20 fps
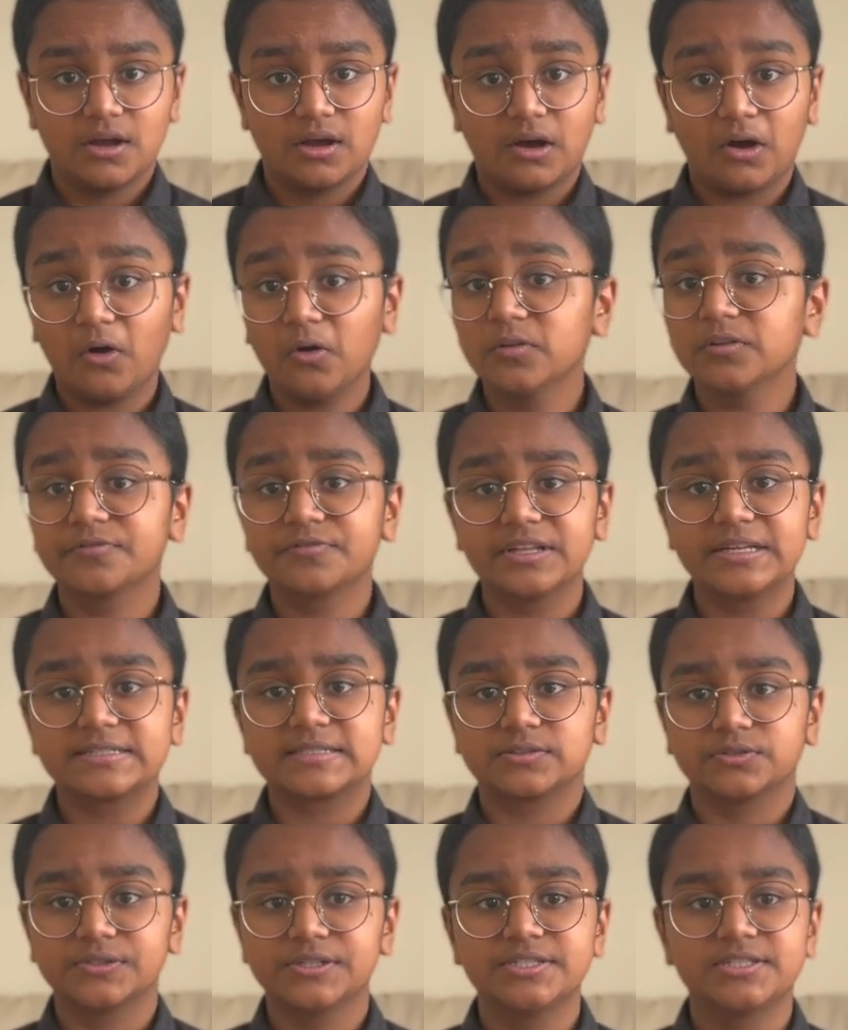All of this
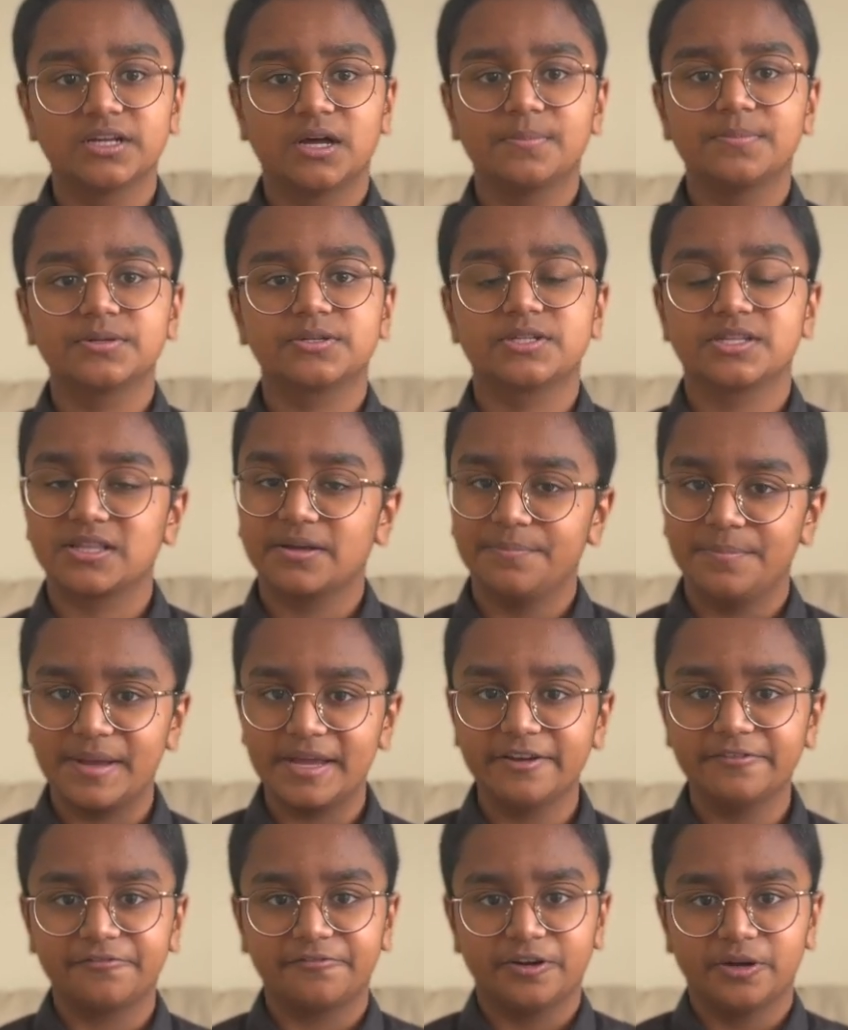leads up to the
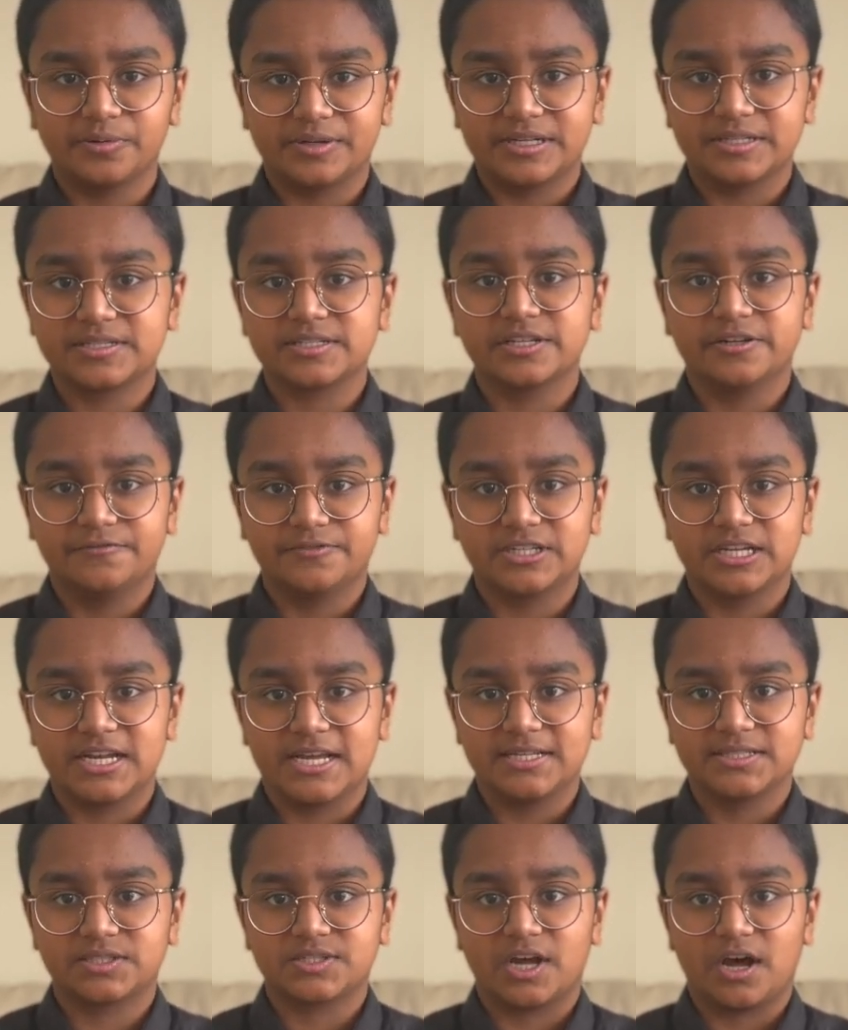main focus of
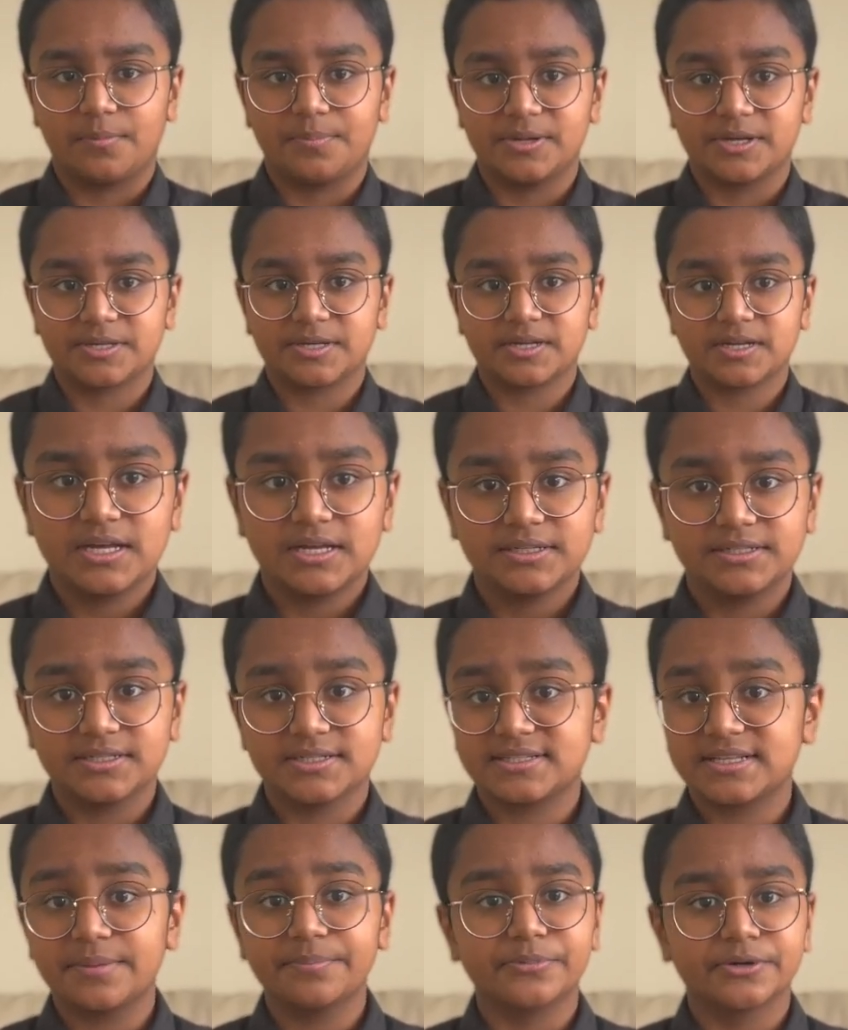today's topic,
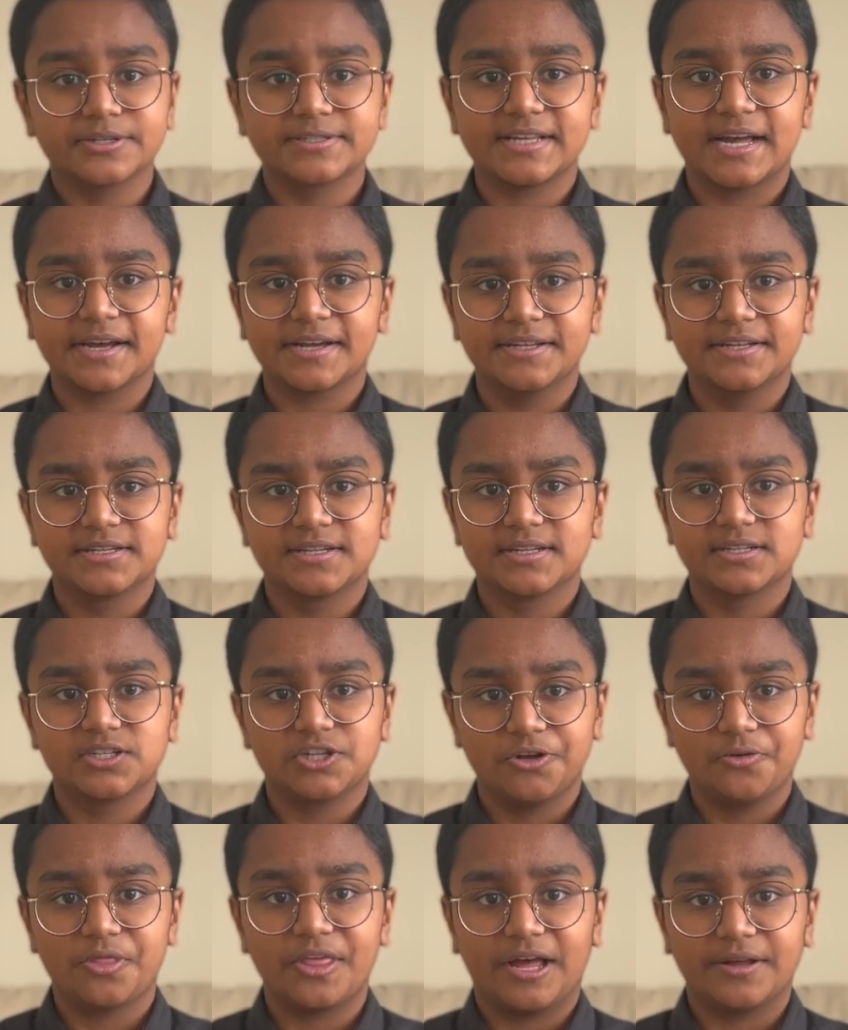December 2nd,
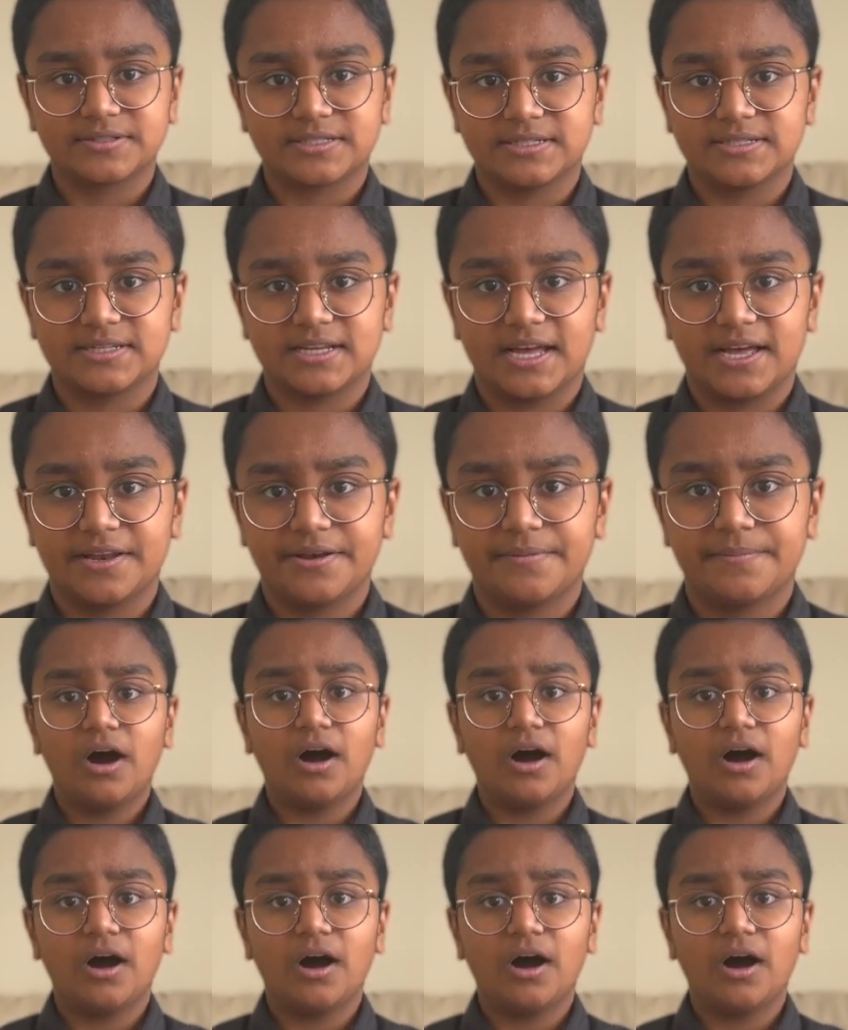2010.